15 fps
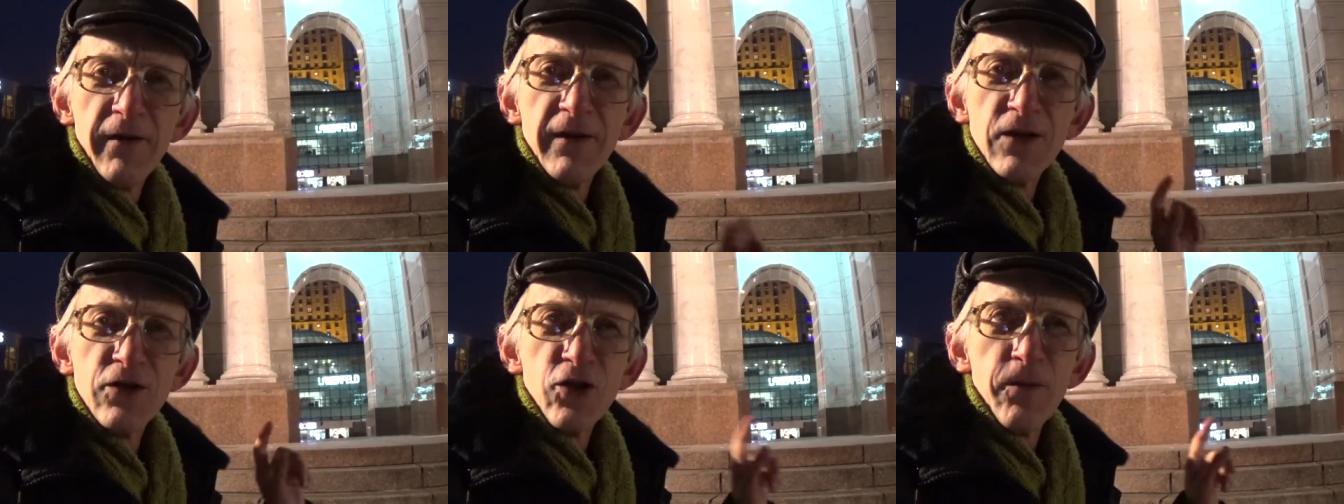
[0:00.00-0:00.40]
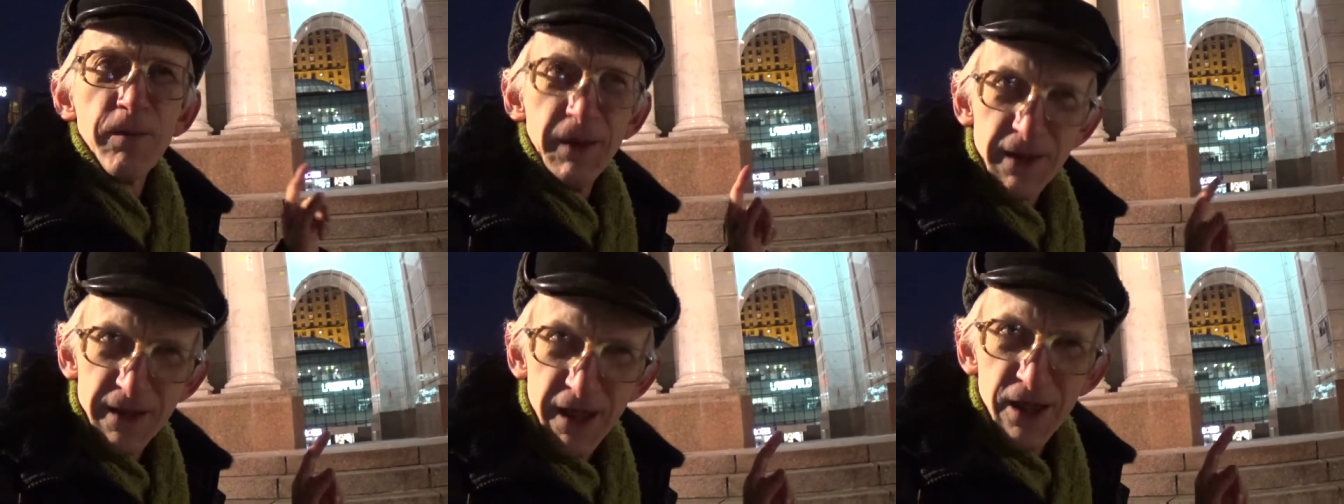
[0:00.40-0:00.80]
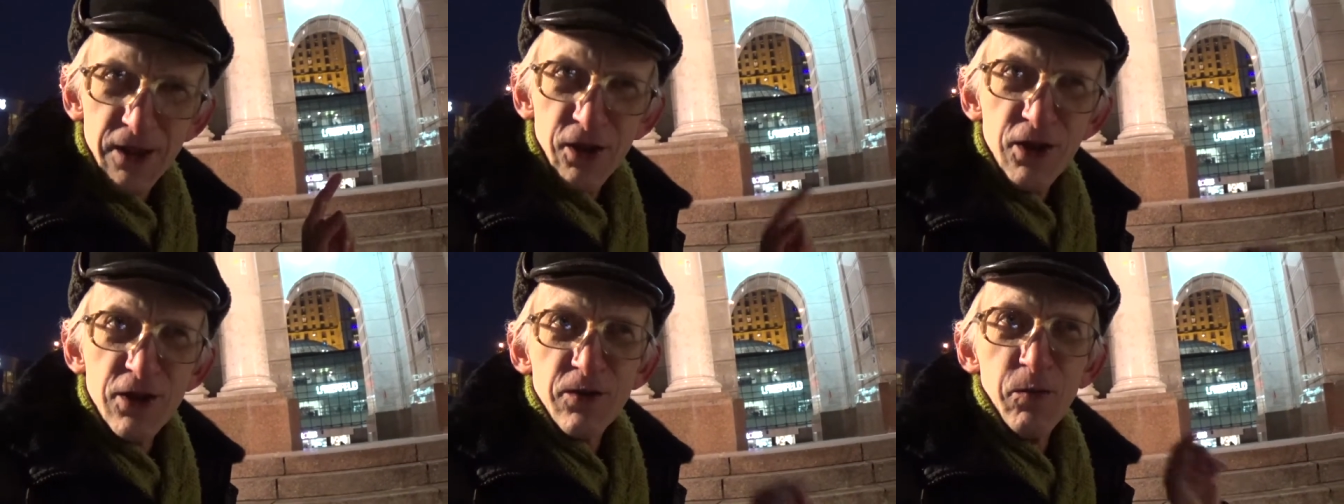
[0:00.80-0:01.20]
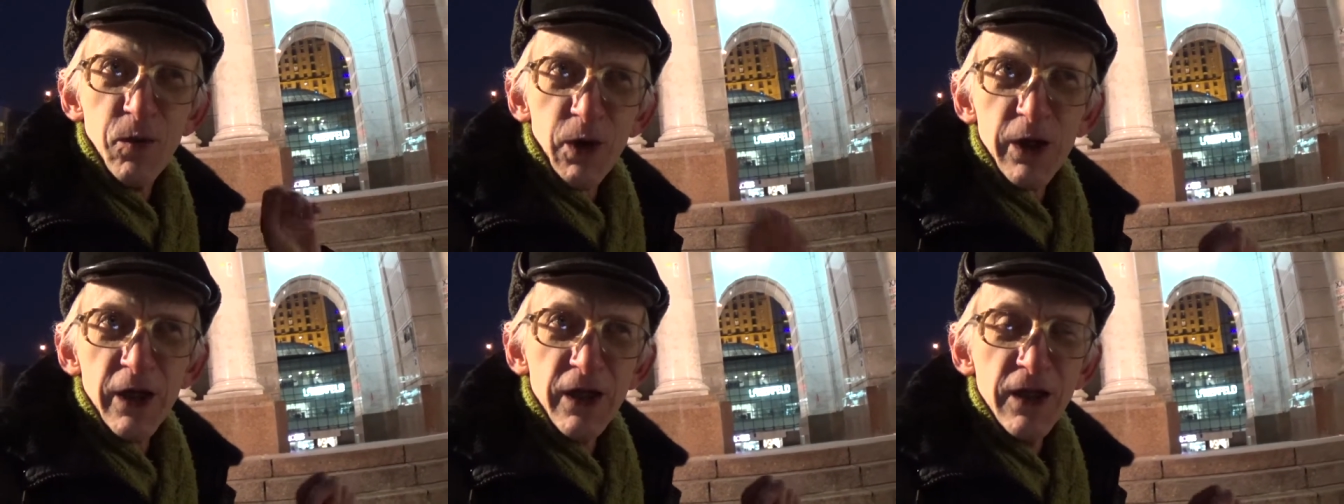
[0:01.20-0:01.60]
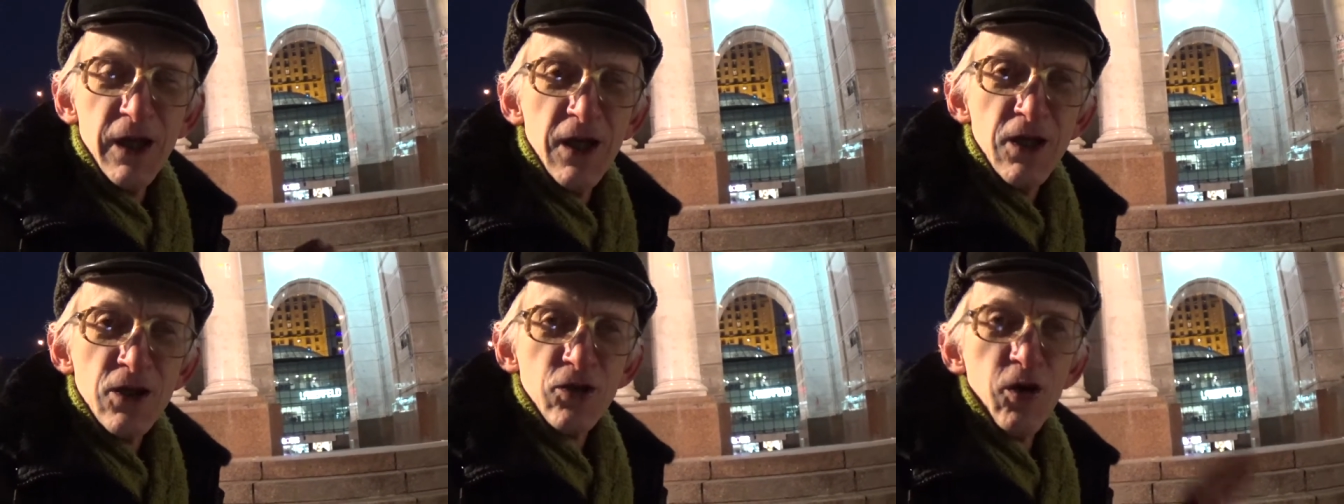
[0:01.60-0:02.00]
This shopping center is working,
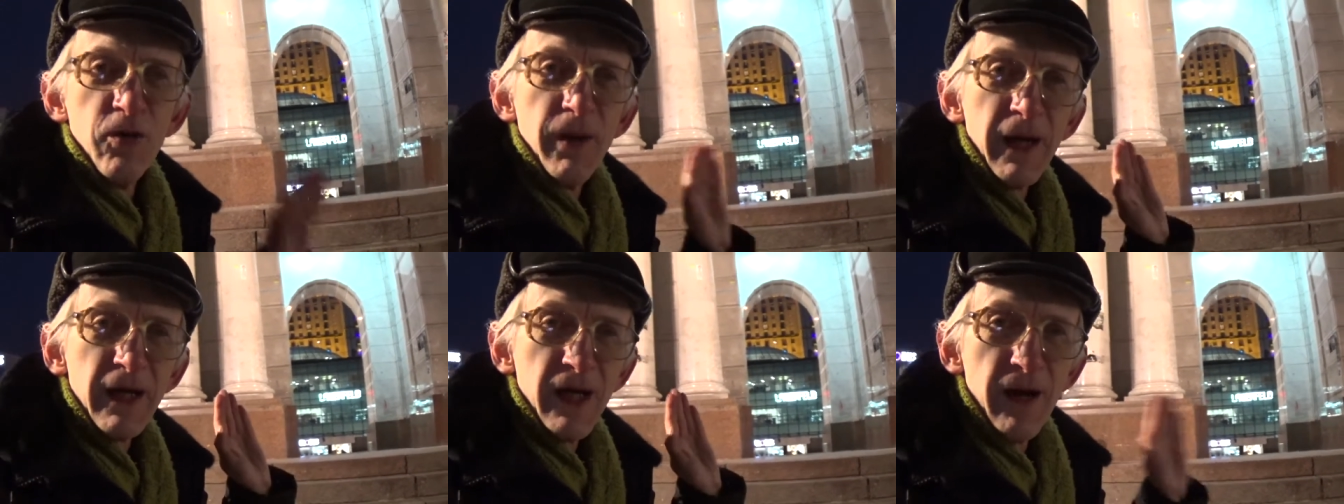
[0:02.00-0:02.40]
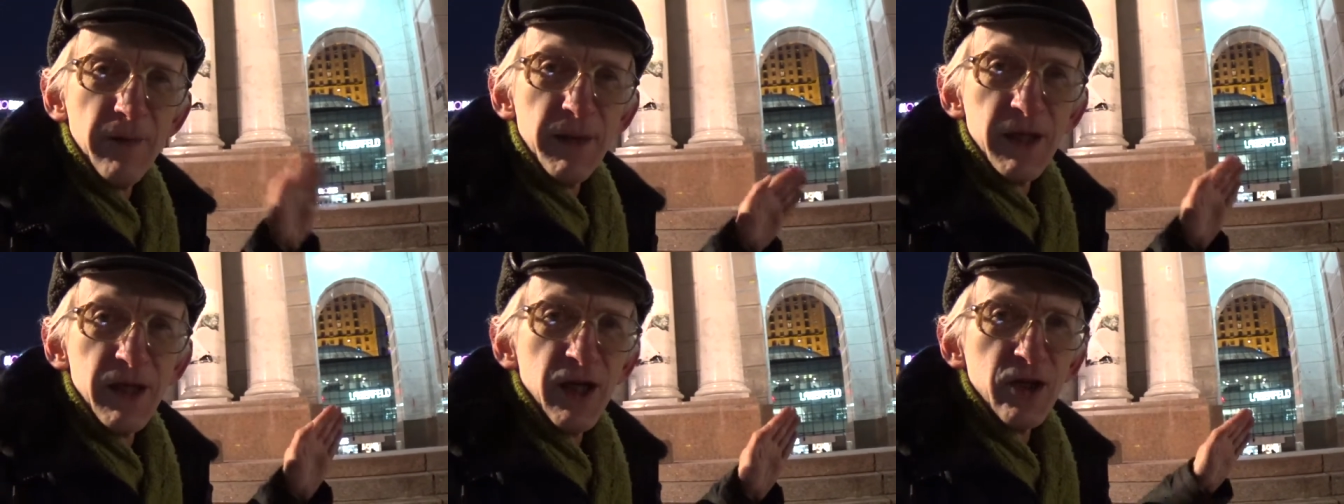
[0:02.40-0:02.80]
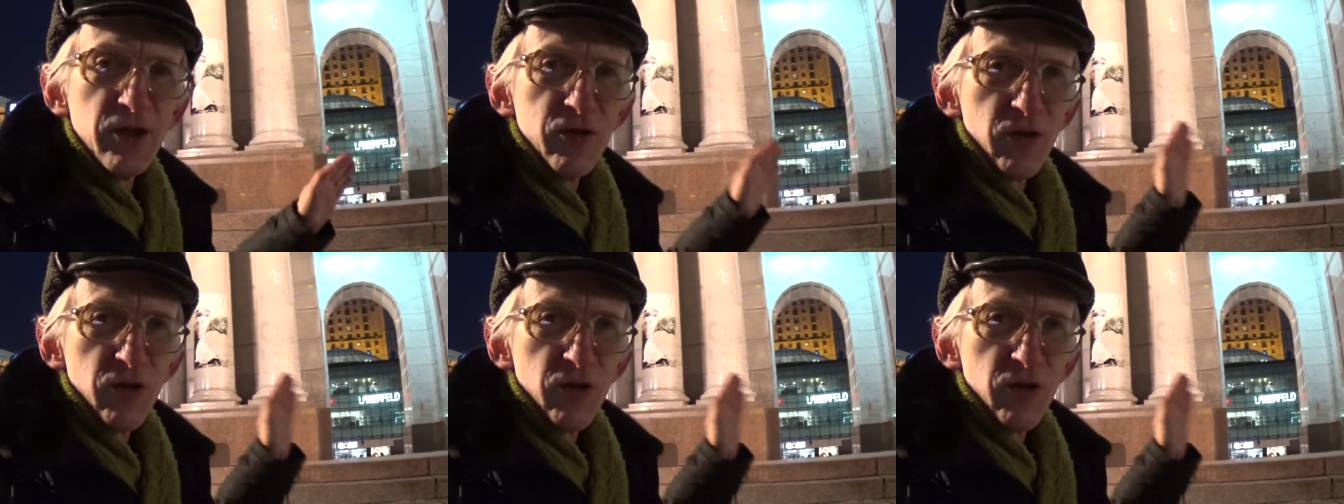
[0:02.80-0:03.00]
so we're coming here to